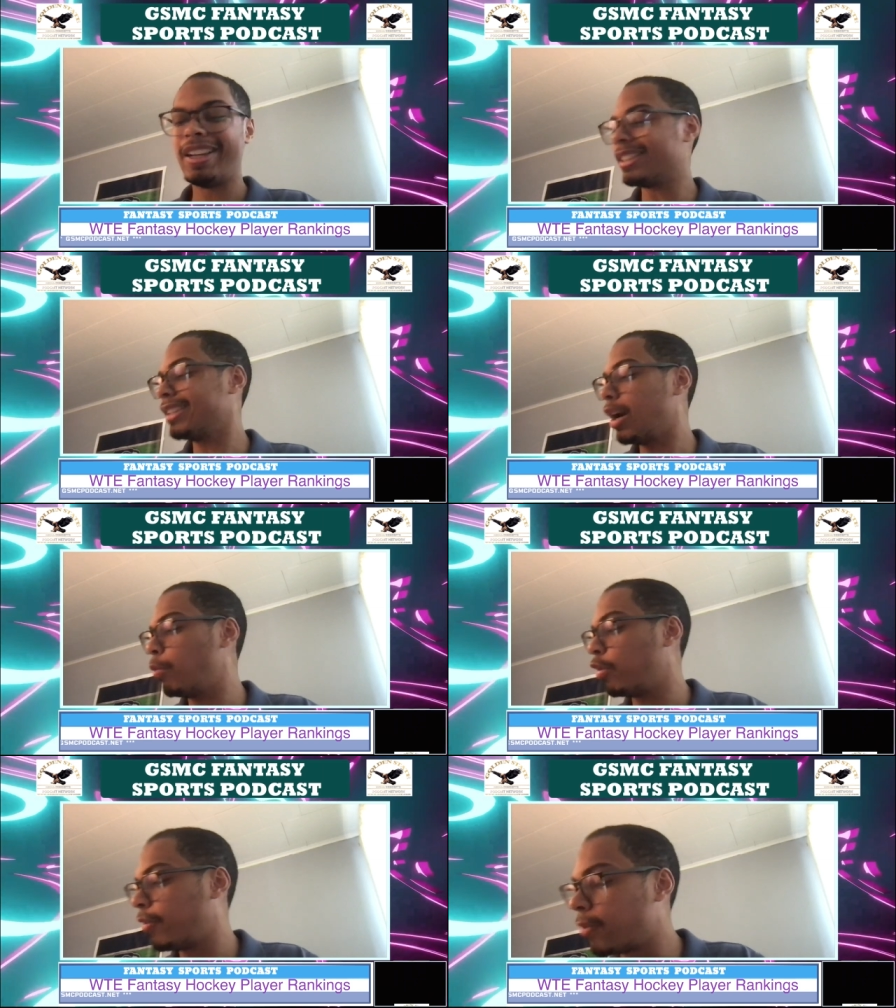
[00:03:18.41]
to
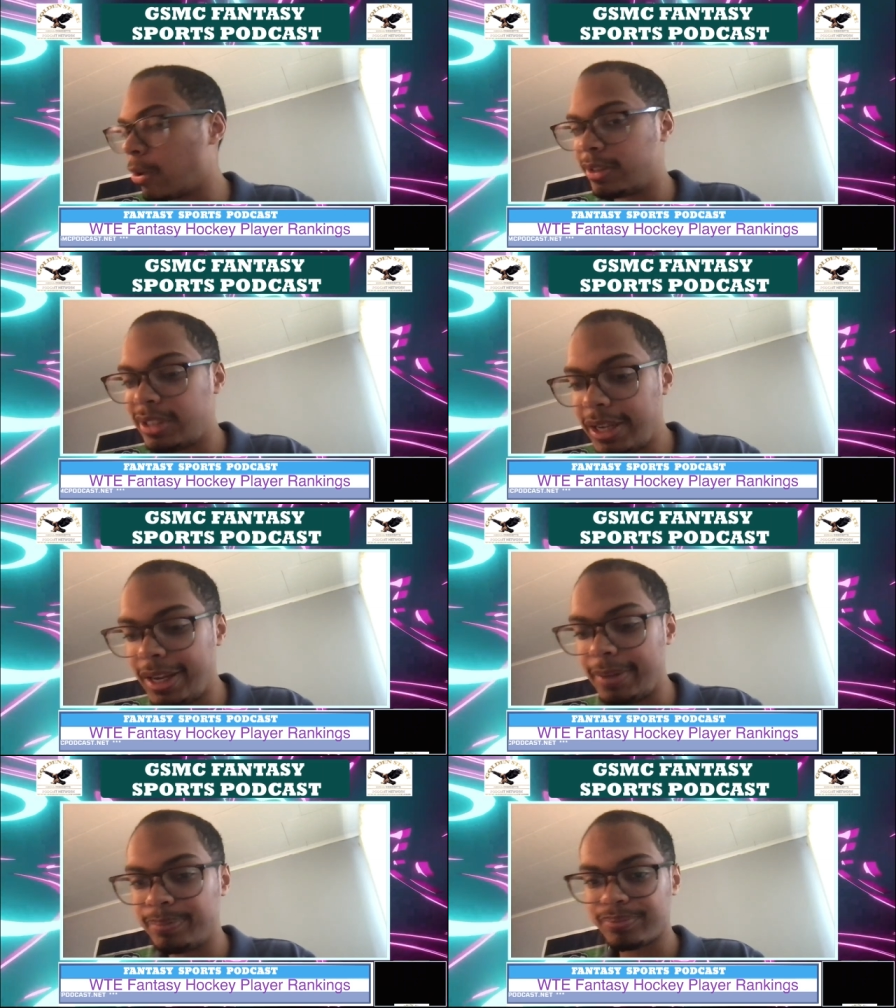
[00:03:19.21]
number
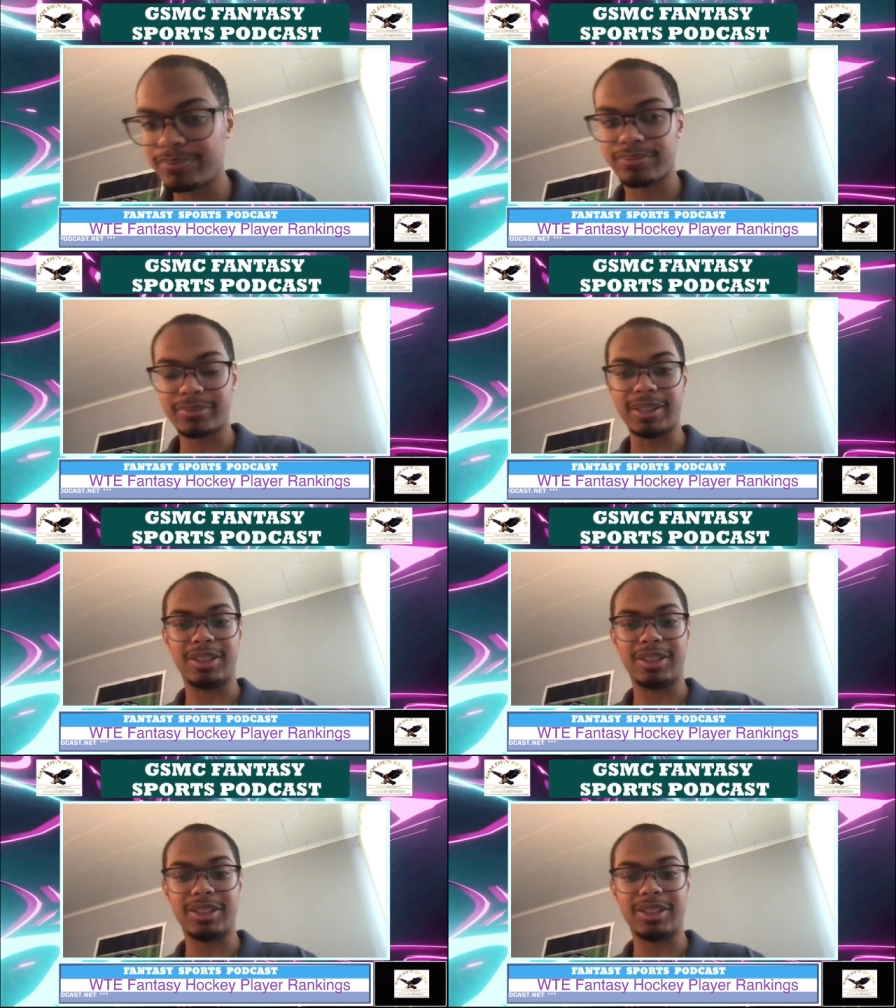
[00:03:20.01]
14 and